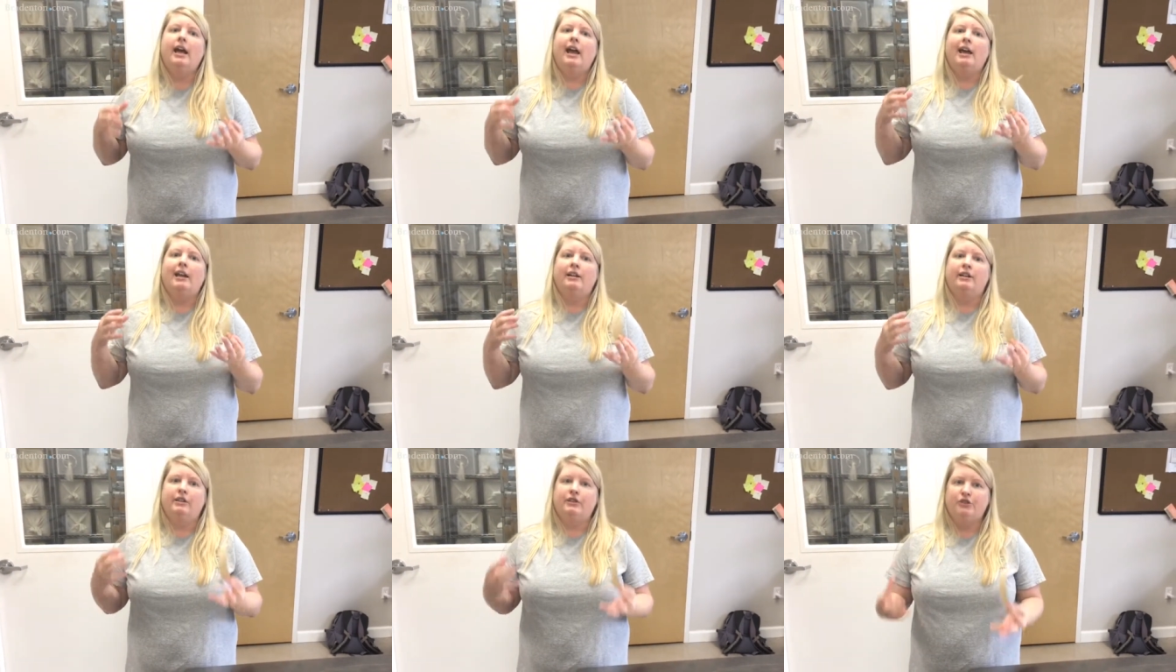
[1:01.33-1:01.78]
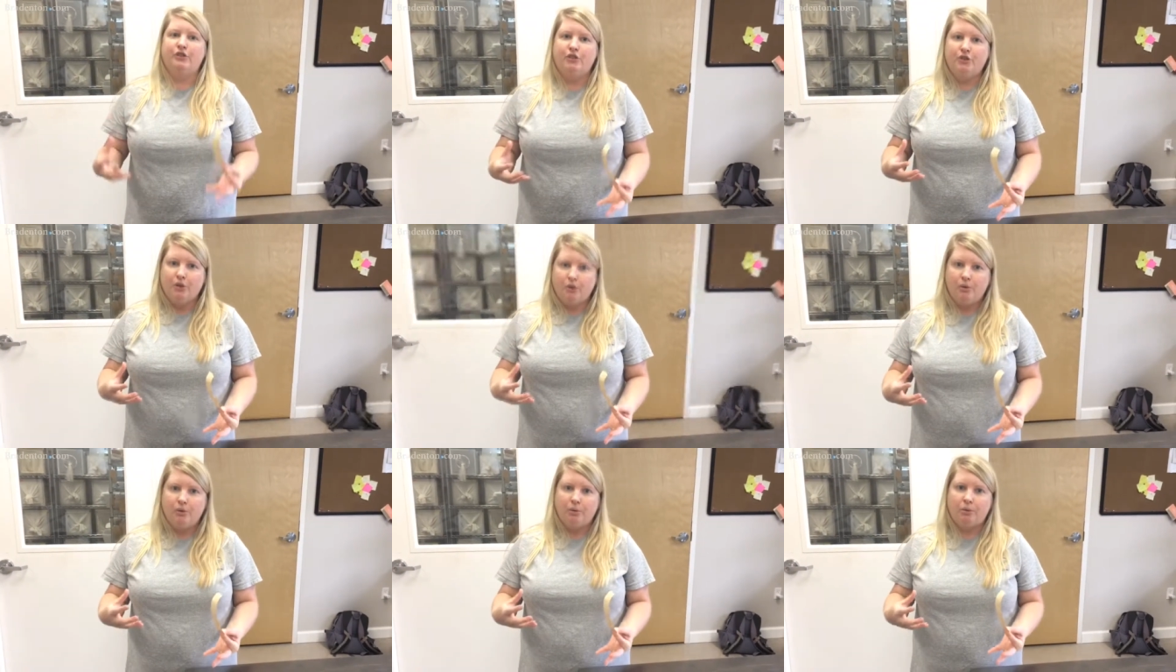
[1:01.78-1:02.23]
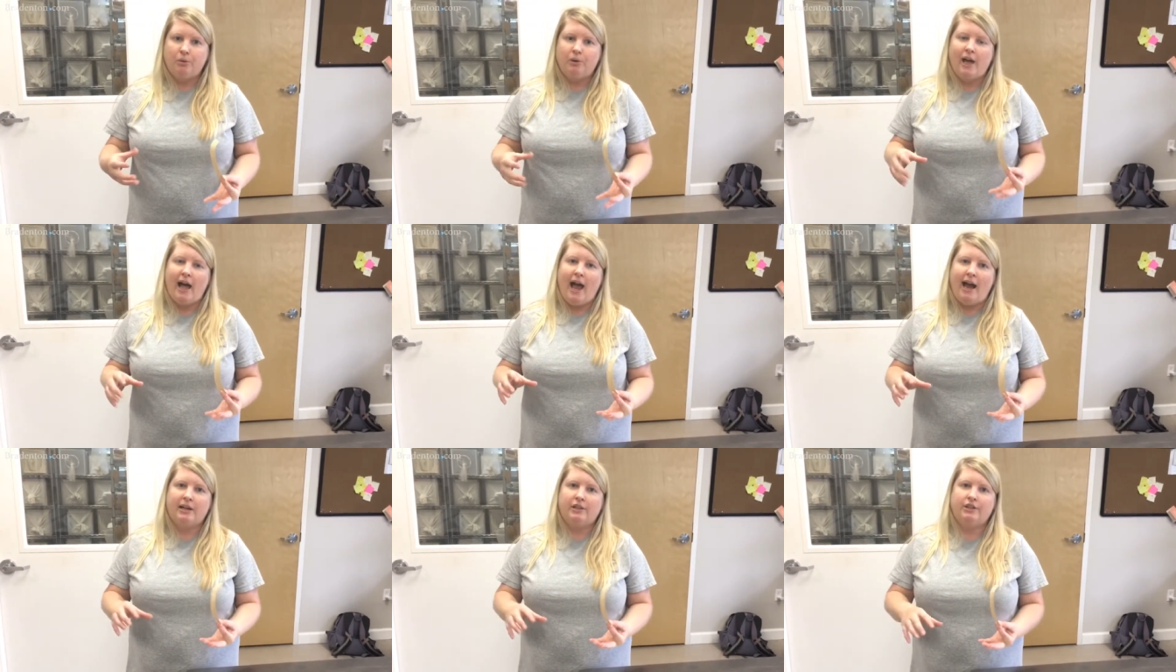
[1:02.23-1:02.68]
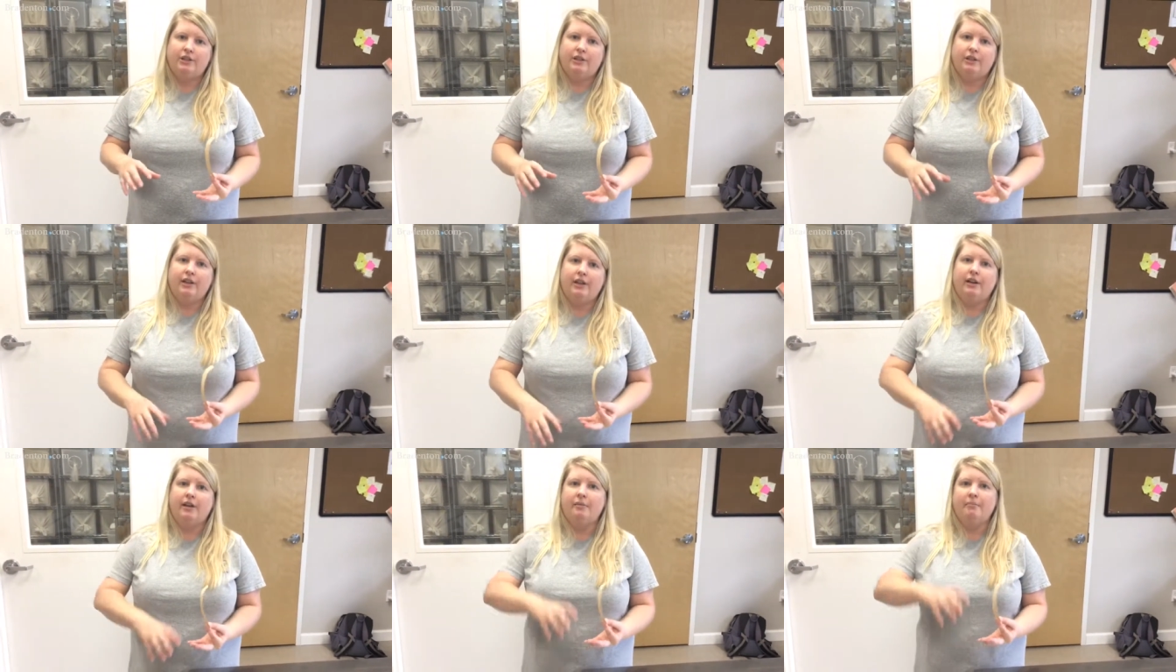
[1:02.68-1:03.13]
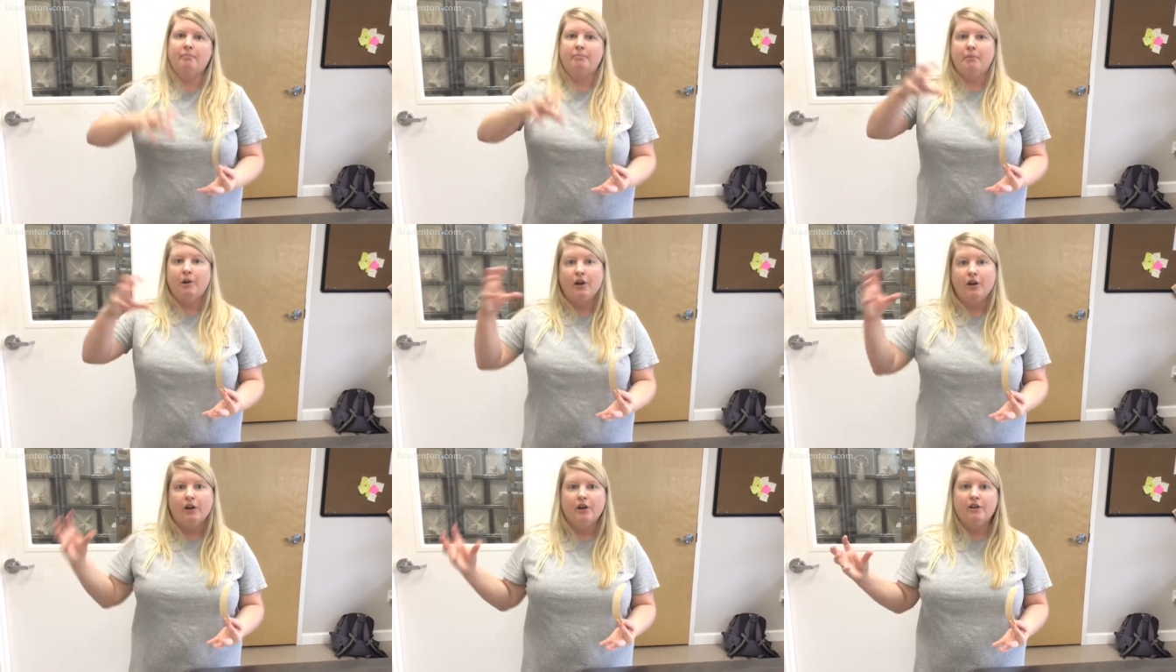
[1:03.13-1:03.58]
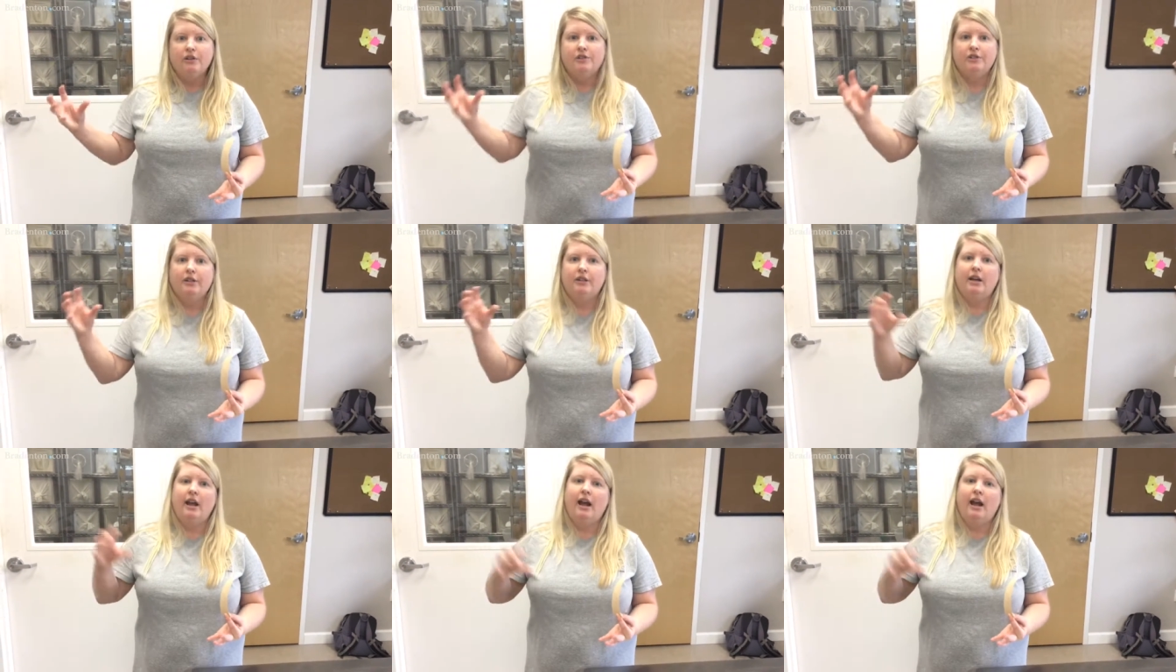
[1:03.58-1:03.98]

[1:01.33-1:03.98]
an adult will actually emerge